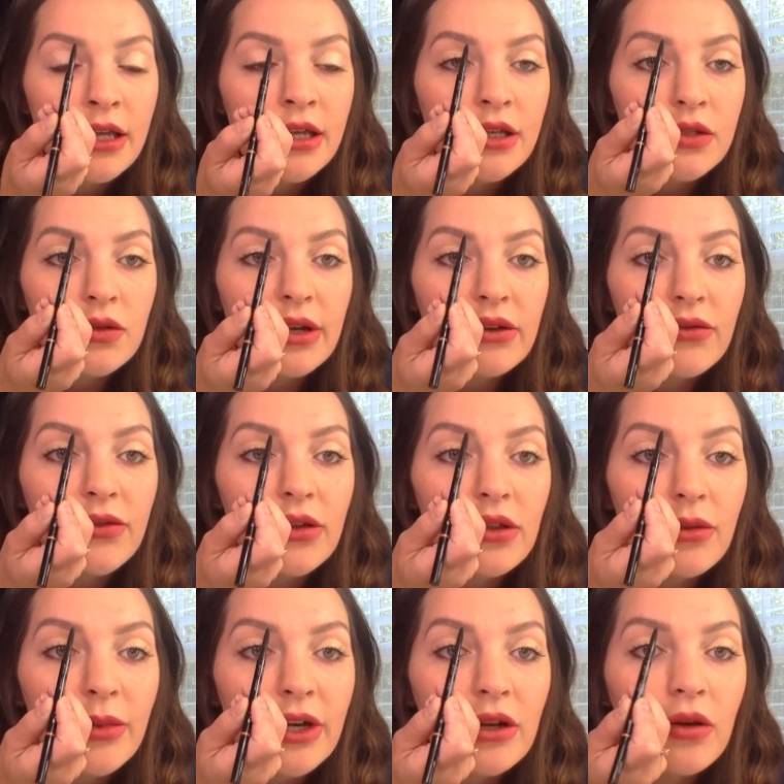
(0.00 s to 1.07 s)
So I'd fill
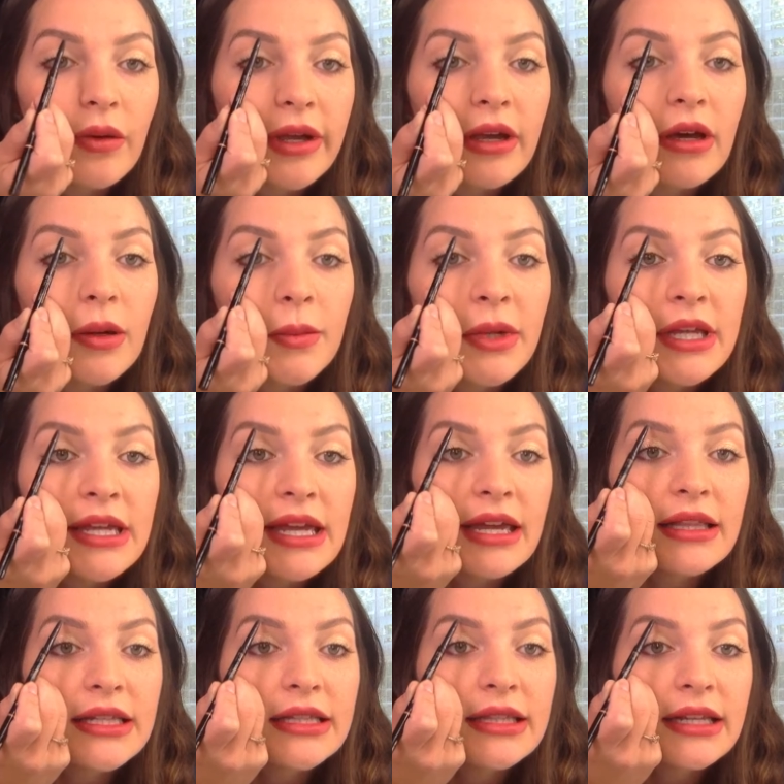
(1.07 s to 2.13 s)
them in going up. And
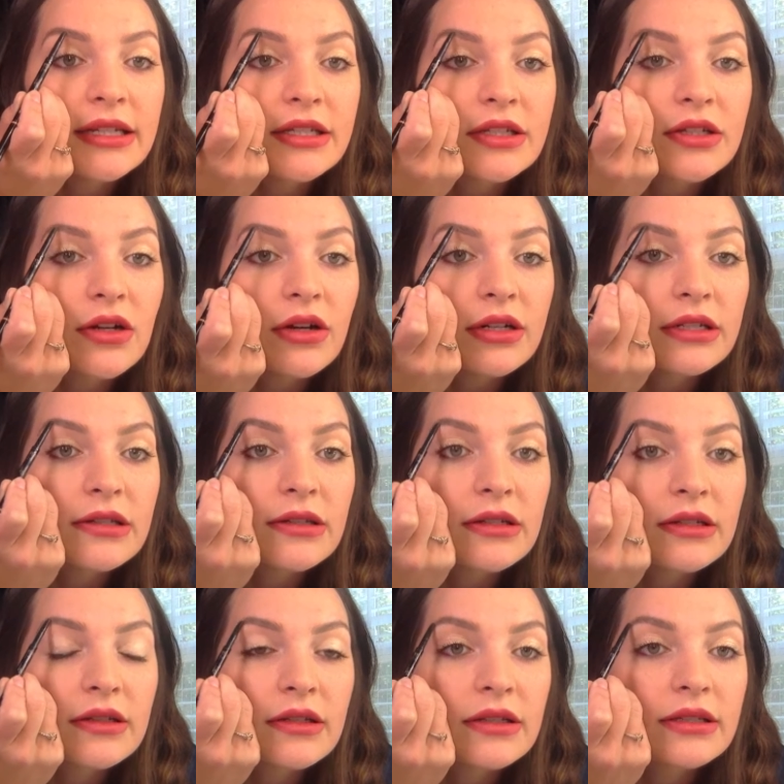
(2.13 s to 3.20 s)
then they start
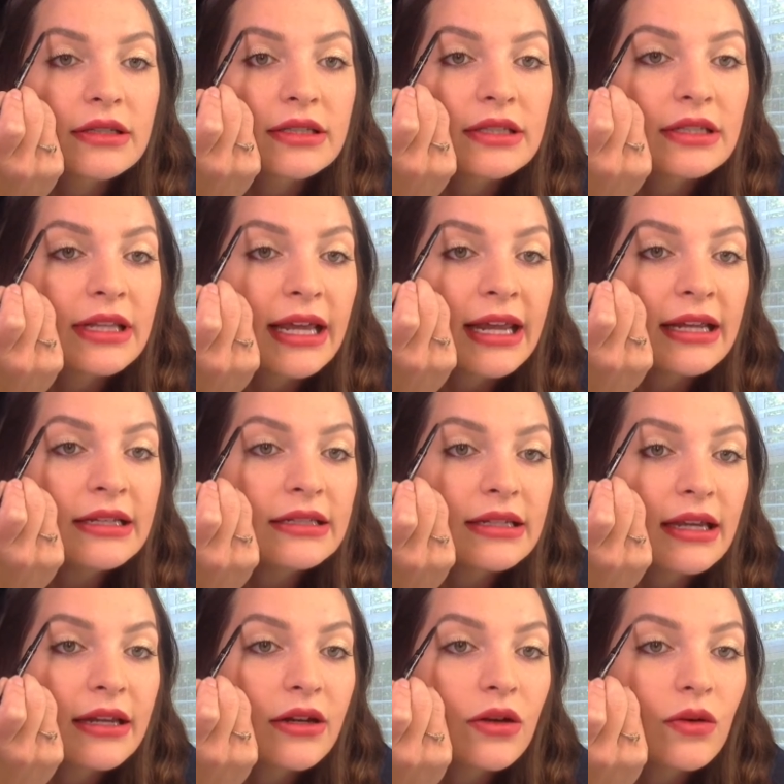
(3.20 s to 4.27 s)
to slant
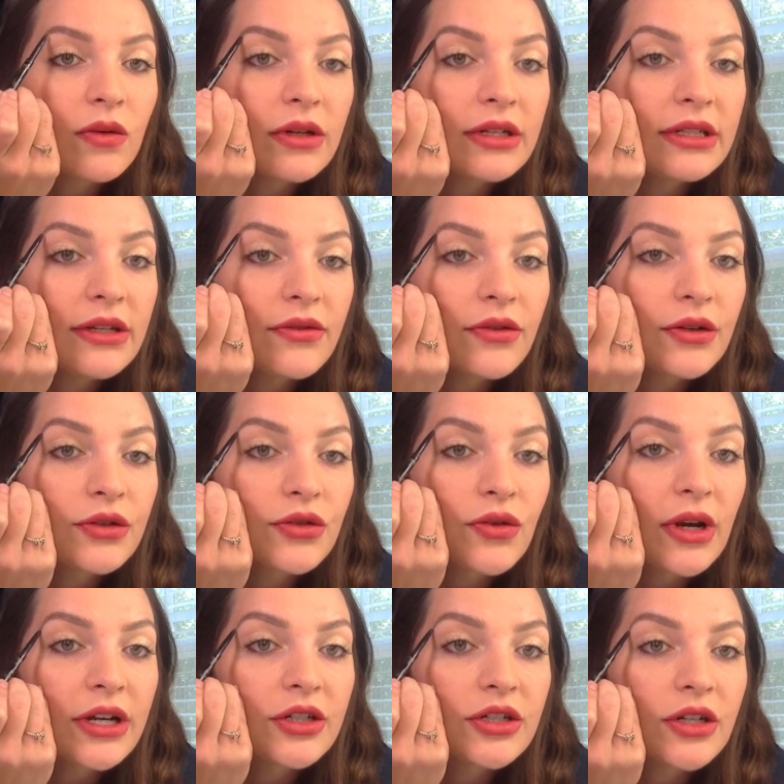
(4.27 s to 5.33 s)
and go in a different
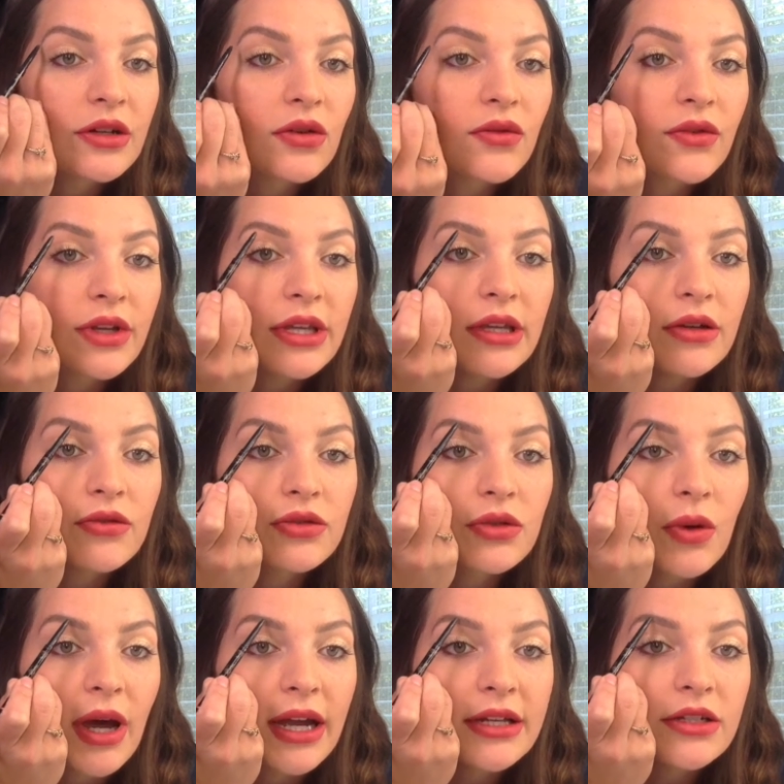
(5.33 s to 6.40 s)
direction over here.
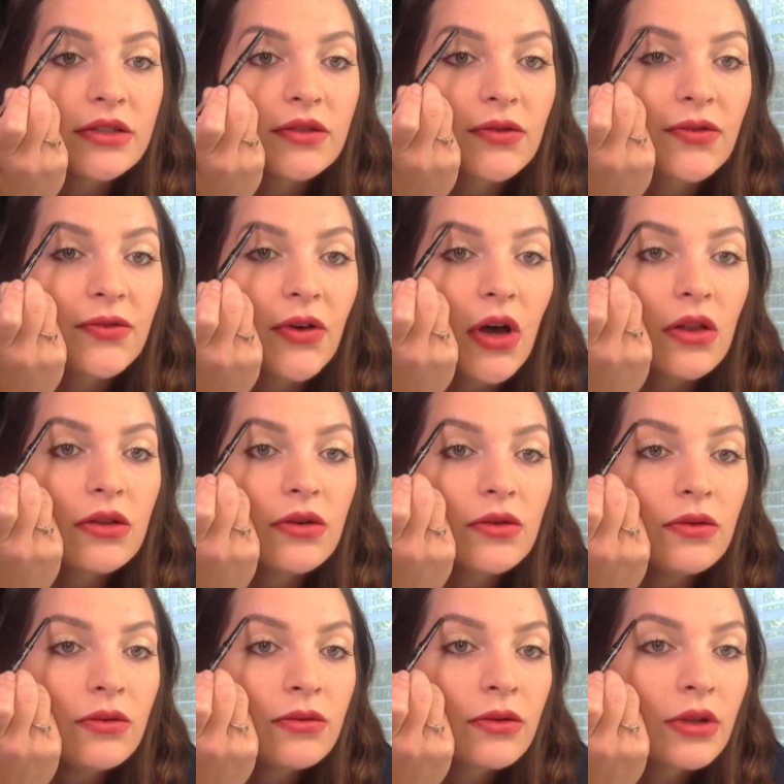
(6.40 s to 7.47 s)
So I just
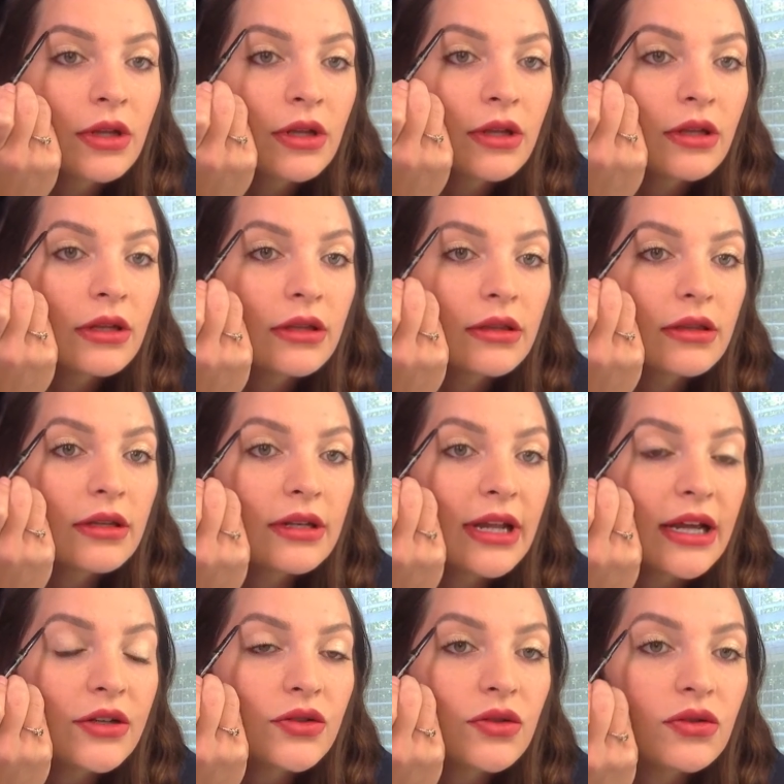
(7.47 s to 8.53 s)
follow the
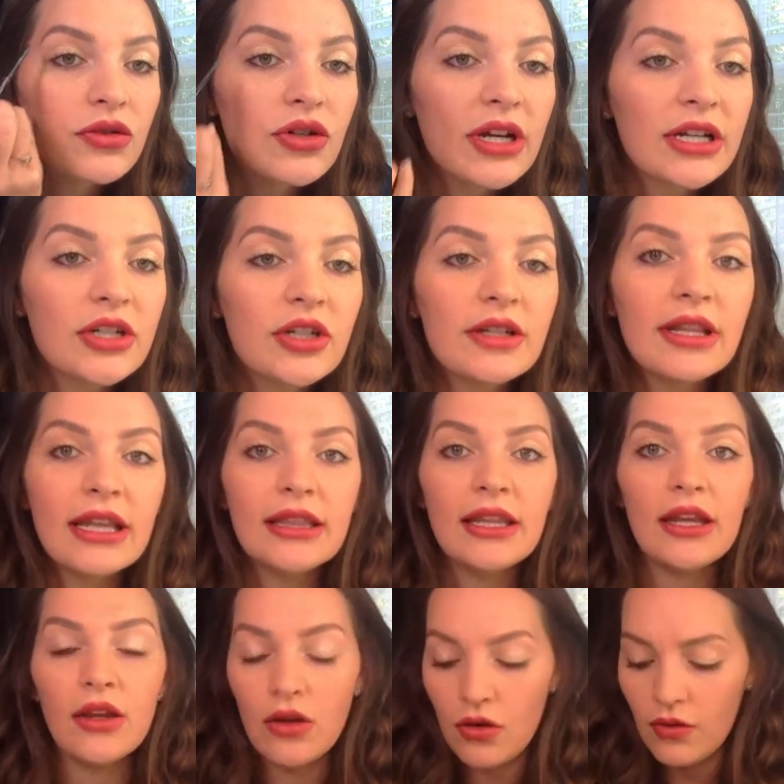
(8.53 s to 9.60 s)
natural direction that they
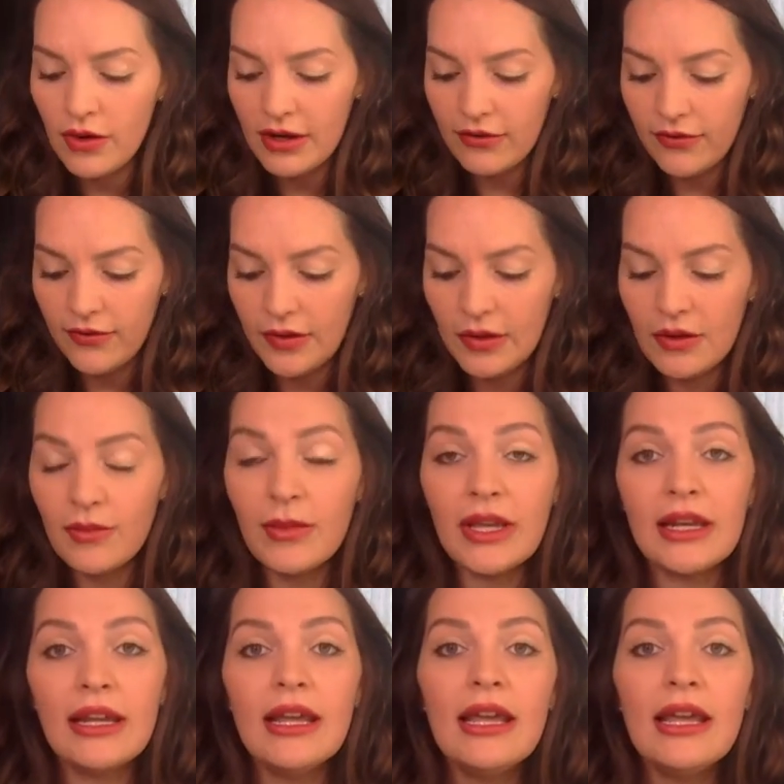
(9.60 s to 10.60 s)
go and fill them in.